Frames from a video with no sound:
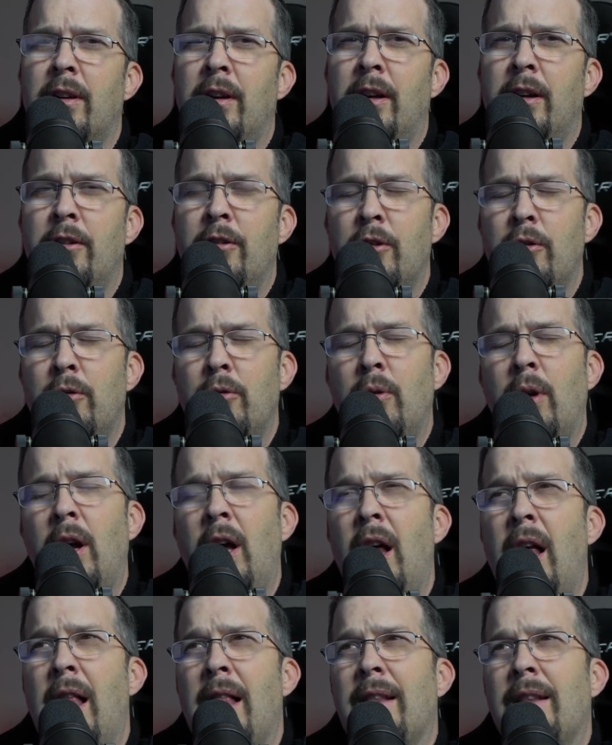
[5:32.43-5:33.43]
new
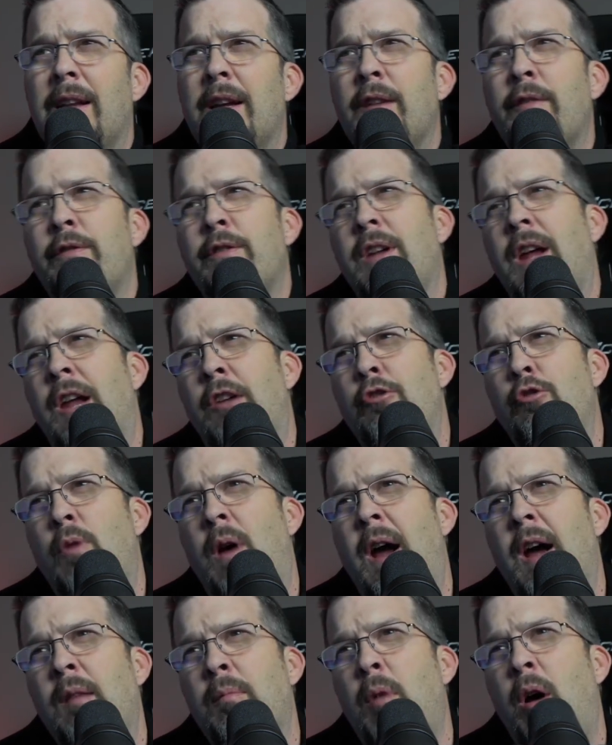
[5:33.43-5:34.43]
lift and
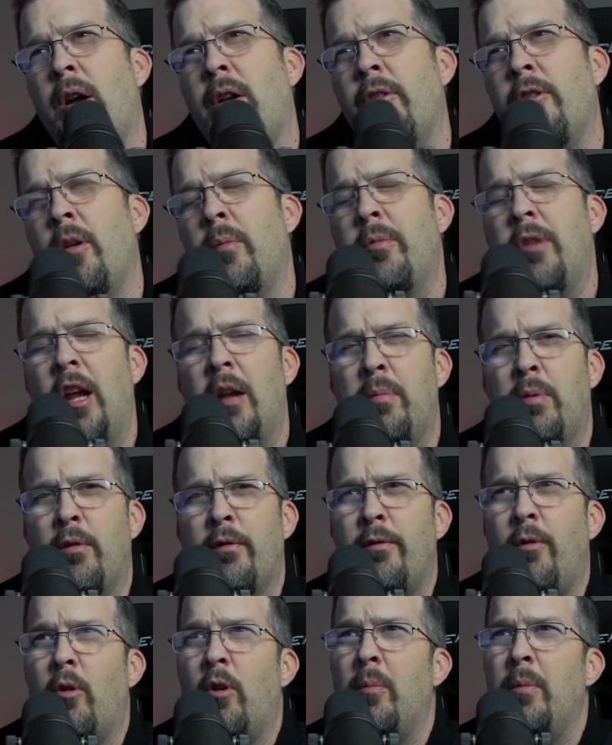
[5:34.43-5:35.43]
drag models, updated
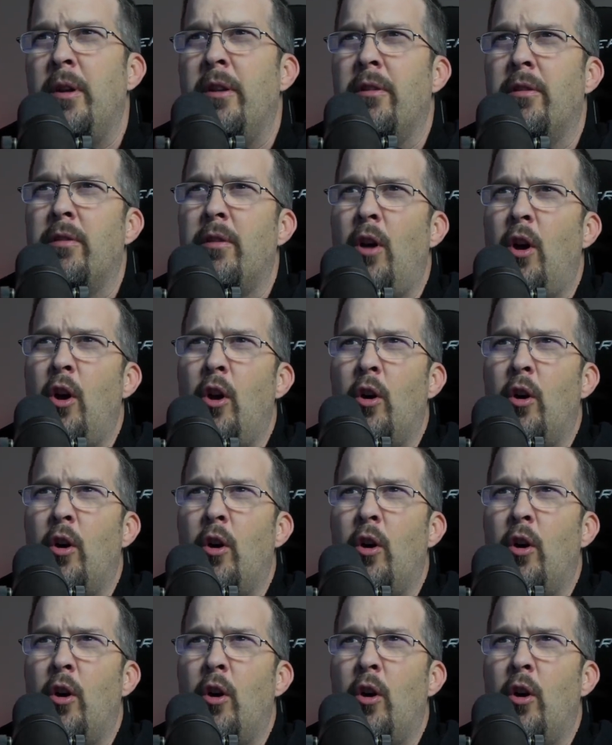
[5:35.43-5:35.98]
performance